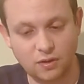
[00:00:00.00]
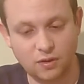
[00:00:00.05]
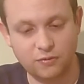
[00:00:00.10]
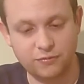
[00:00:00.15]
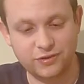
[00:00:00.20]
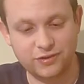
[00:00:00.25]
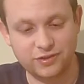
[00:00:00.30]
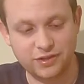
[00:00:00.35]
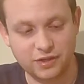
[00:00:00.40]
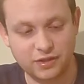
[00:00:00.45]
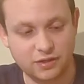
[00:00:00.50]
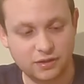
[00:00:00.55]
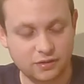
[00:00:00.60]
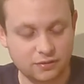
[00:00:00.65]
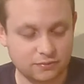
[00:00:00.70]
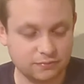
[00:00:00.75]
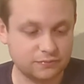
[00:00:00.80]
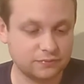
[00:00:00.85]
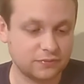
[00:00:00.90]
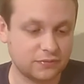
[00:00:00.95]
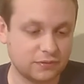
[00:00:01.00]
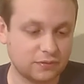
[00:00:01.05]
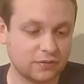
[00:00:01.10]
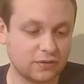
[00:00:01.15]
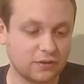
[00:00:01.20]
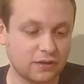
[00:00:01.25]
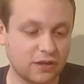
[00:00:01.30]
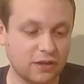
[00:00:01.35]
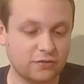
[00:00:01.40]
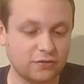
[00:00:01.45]
obviously,
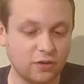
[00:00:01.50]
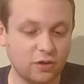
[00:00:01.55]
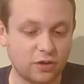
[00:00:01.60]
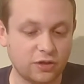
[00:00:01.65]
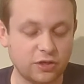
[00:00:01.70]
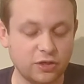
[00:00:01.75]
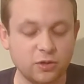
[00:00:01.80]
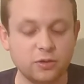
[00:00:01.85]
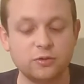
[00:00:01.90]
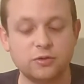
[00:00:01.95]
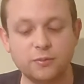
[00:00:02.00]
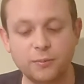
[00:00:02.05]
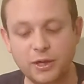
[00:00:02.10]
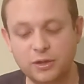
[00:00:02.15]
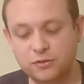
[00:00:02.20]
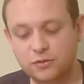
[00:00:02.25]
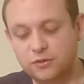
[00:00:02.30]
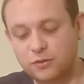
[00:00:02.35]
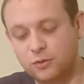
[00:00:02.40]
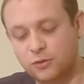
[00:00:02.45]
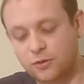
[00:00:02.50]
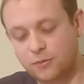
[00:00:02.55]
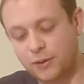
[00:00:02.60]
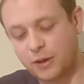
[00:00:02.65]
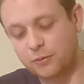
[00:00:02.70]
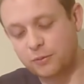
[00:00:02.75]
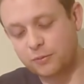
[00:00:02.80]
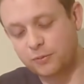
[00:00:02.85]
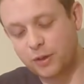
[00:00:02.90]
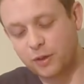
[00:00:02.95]
there's not a huge amount to talk
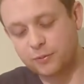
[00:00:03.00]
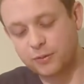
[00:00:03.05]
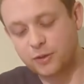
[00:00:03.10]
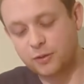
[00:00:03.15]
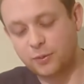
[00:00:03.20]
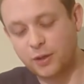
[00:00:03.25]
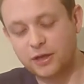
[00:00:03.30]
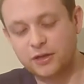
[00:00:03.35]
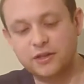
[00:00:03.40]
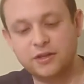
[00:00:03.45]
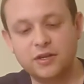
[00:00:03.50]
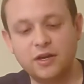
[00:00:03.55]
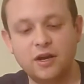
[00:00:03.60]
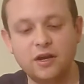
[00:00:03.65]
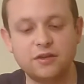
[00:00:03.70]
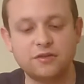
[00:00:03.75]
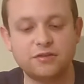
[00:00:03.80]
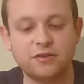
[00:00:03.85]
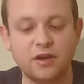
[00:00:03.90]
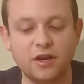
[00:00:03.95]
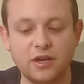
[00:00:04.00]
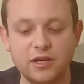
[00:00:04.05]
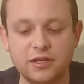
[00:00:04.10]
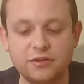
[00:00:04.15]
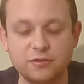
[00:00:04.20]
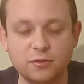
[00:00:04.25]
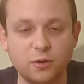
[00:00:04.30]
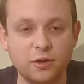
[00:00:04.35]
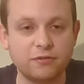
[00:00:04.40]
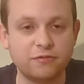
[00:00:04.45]
about with Barbecue Party. The art style
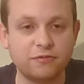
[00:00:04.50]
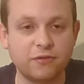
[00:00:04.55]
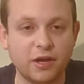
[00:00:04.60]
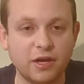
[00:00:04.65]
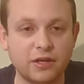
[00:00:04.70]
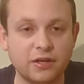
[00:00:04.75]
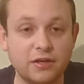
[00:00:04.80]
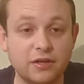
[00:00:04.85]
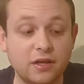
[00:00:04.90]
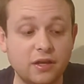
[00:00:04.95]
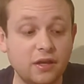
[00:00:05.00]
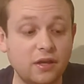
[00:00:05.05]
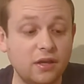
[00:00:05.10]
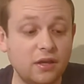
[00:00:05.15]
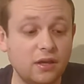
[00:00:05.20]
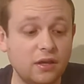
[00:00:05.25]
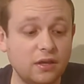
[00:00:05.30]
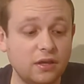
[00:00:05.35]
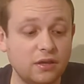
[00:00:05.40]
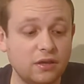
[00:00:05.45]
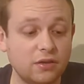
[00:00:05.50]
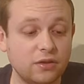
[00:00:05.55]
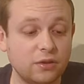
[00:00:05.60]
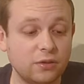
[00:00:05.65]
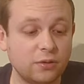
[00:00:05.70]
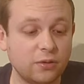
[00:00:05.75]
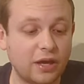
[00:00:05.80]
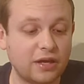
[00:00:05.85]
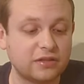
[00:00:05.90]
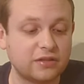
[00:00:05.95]
is quite fun.
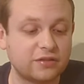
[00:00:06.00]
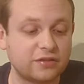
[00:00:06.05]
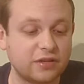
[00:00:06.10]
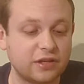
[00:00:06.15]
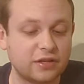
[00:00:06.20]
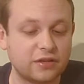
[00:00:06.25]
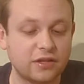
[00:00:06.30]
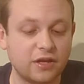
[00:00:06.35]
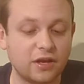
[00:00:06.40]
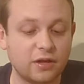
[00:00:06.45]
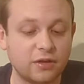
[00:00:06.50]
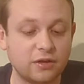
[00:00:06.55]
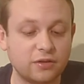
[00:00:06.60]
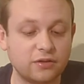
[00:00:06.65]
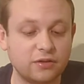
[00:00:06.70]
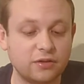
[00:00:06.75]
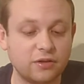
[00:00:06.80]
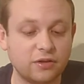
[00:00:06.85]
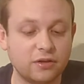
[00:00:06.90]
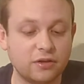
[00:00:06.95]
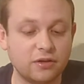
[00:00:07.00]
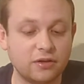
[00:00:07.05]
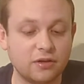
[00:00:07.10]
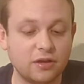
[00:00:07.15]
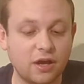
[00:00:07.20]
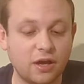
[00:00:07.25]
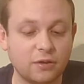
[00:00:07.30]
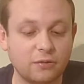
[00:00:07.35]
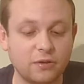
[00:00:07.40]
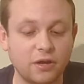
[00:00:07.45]
You had to stick your
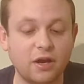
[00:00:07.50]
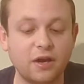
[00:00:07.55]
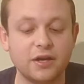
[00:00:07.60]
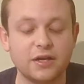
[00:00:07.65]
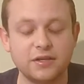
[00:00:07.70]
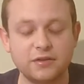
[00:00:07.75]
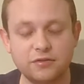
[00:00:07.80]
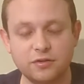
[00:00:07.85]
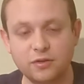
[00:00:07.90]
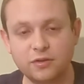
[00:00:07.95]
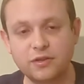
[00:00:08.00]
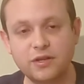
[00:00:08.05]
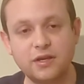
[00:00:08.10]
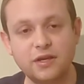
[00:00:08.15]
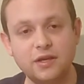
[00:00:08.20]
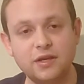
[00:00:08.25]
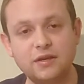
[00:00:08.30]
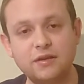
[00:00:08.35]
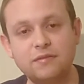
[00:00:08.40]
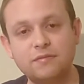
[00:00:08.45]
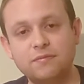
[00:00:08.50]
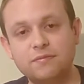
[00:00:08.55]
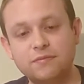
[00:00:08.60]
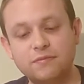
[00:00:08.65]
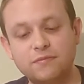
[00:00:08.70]
own eyes on the